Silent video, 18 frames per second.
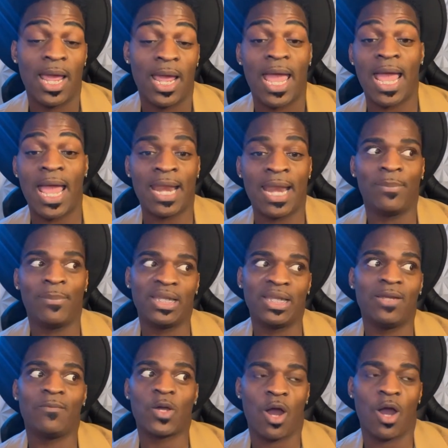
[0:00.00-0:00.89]
And I
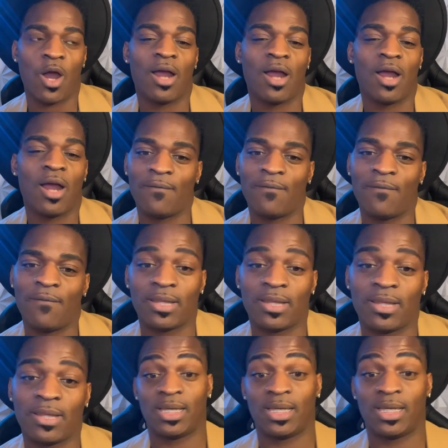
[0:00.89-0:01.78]
believe Cardi gave her the
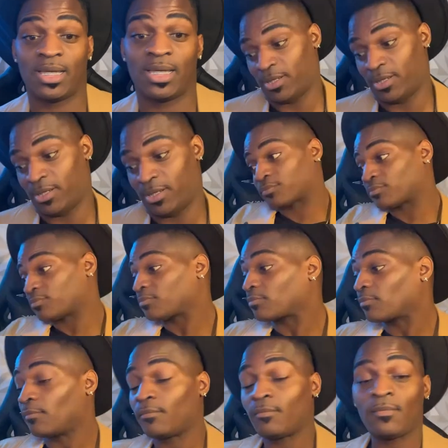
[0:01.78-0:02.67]
thumbs up. I do.
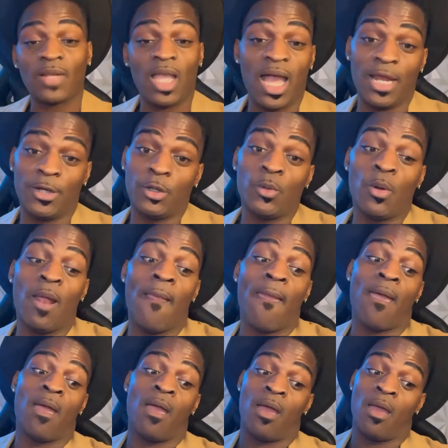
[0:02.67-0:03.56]
I do.
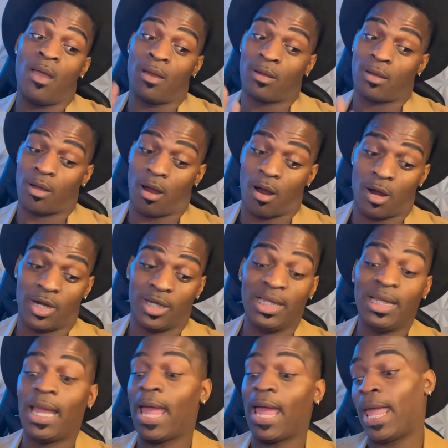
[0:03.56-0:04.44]

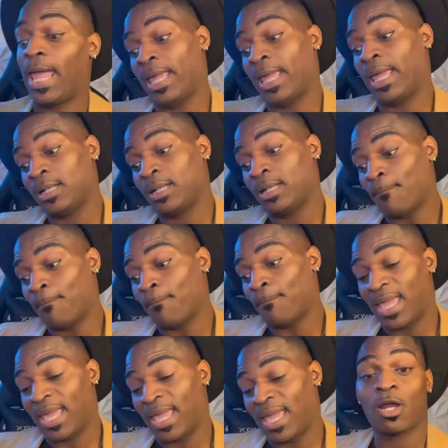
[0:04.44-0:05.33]
Cardi and
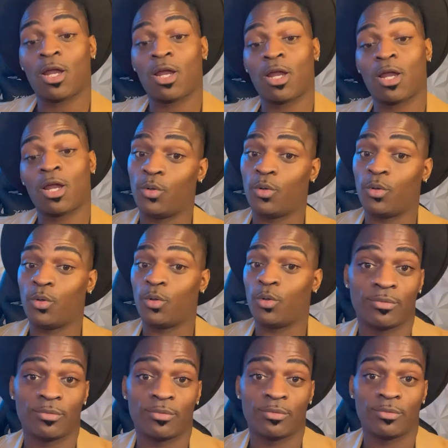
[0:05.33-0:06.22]
Megan are cool.
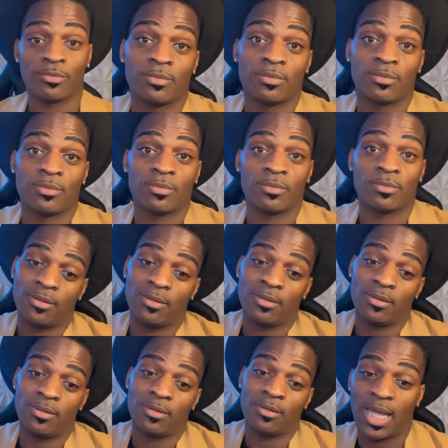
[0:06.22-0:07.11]
You know,
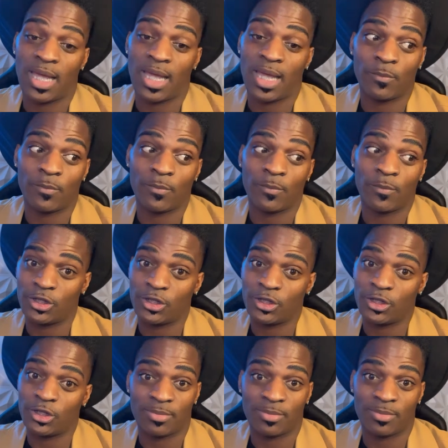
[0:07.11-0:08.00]
they have a
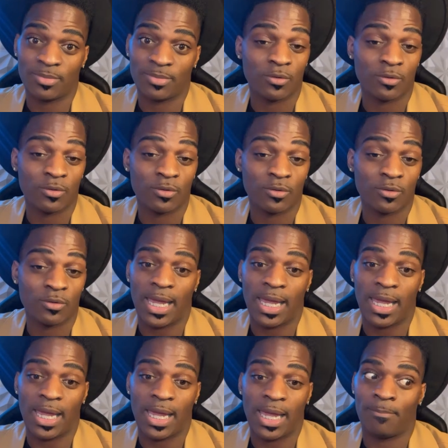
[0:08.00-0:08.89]
relationship. They're close.
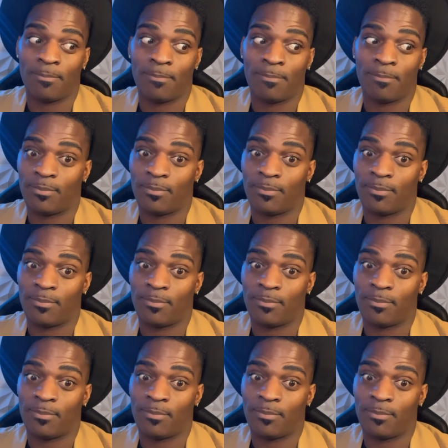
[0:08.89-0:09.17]
And